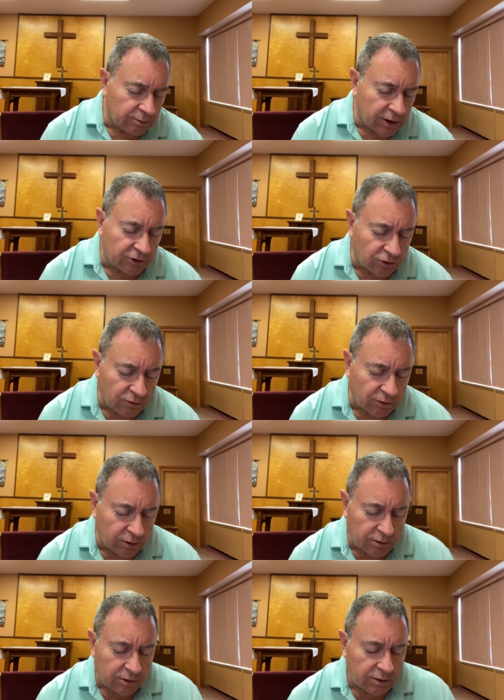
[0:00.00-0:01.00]
Watch
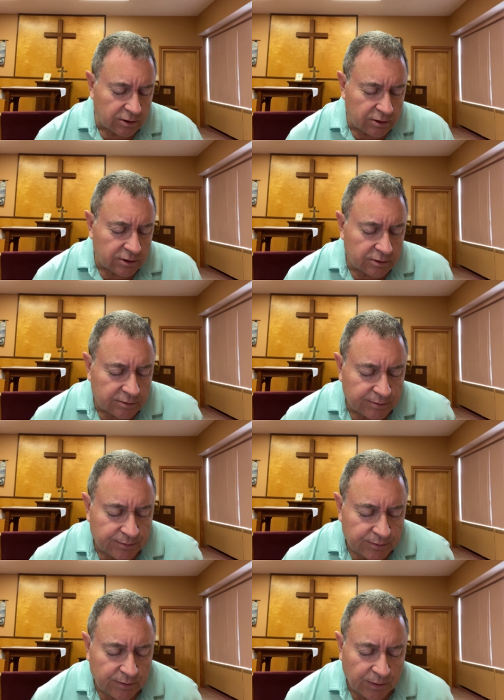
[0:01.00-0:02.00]
over
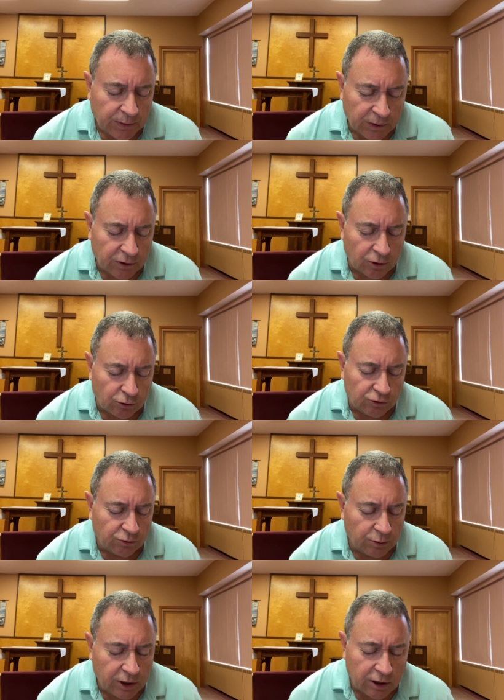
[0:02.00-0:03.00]
those
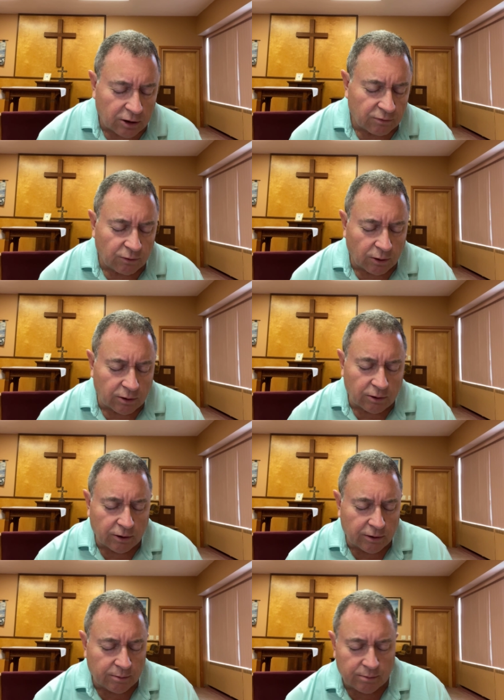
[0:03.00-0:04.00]
that we care for, Lord,